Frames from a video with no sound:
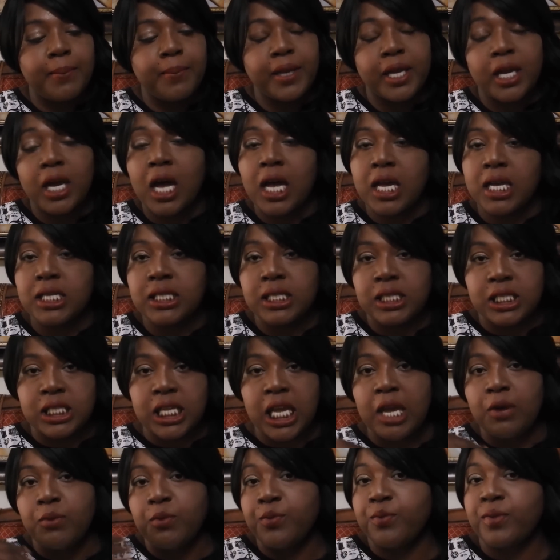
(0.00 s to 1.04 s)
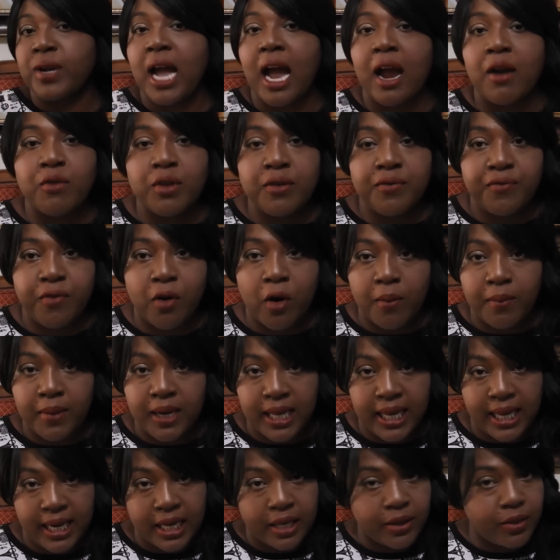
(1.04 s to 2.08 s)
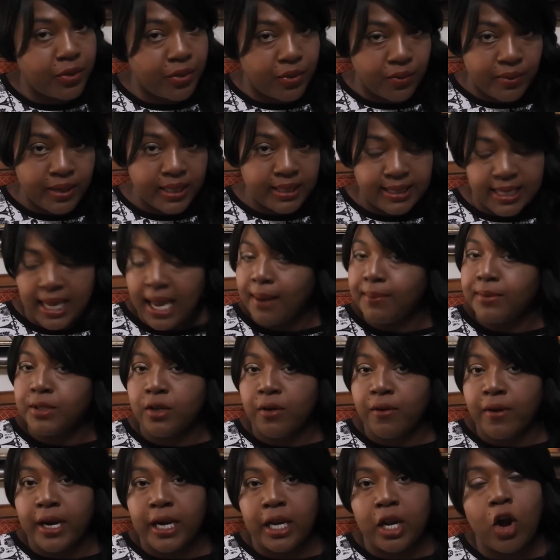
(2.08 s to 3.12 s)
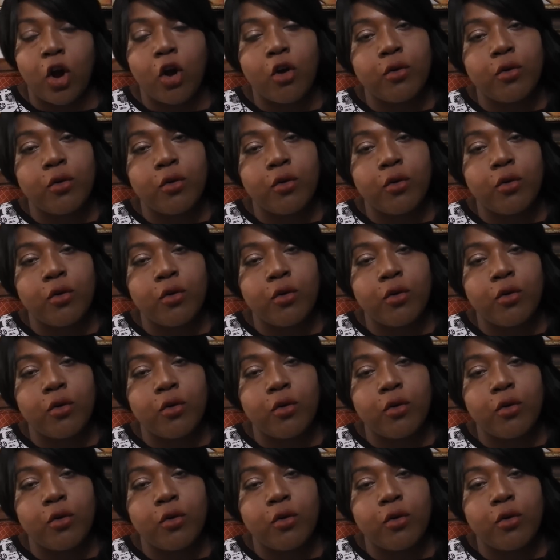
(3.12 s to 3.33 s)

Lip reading: Because it got reformulated three times already.